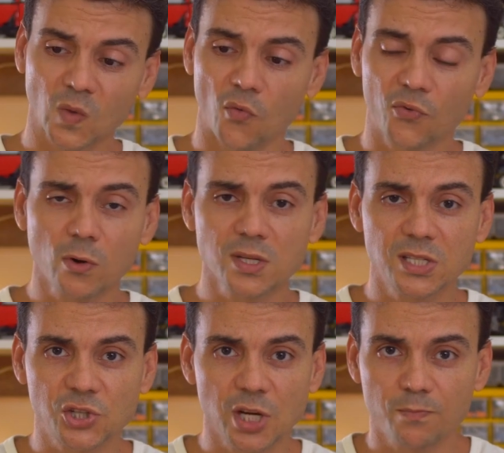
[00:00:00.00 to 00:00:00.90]
of course
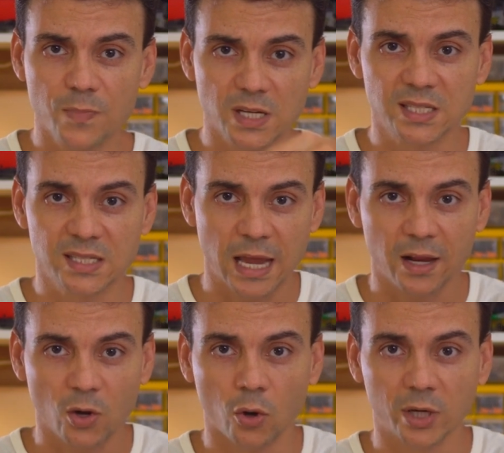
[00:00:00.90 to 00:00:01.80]
the ship must
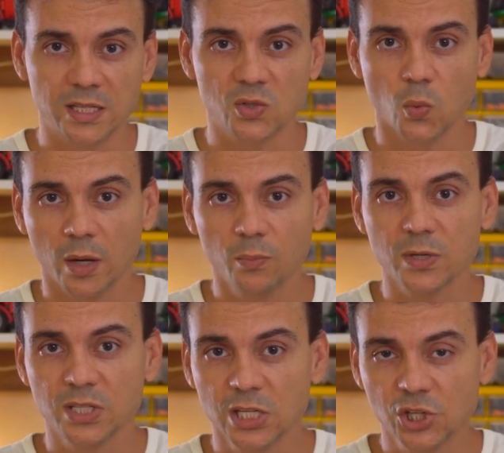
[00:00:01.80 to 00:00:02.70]
stand on its one
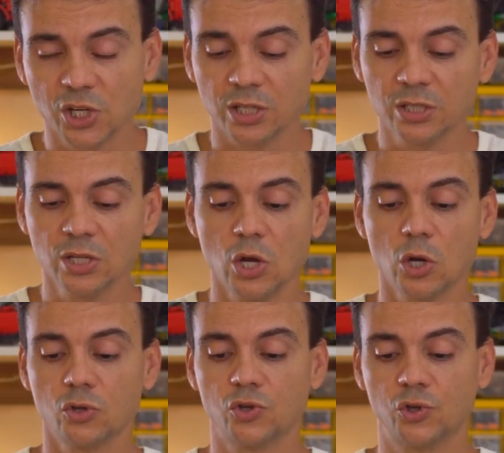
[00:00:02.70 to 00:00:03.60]
position
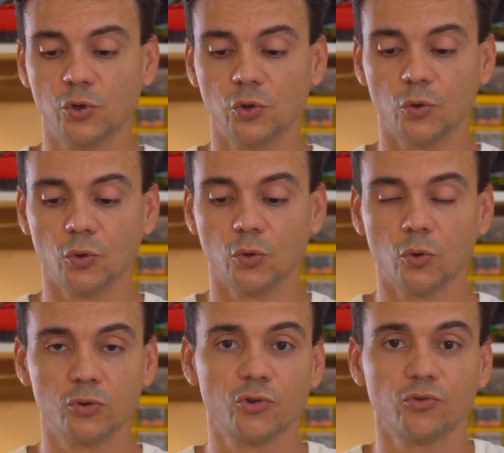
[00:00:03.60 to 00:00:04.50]

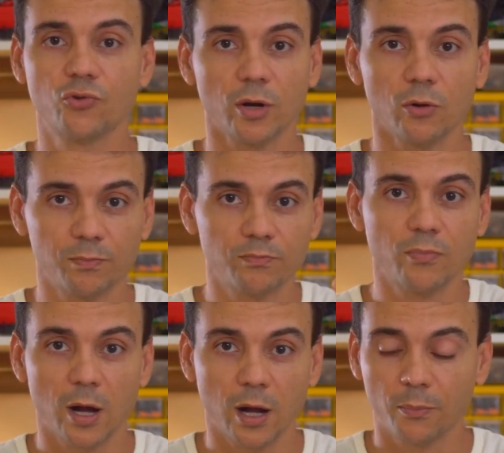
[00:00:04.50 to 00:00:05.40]
to to drill
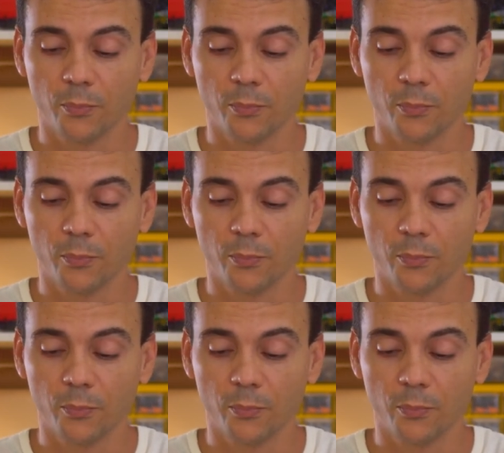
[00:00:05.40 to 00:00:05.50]
uh,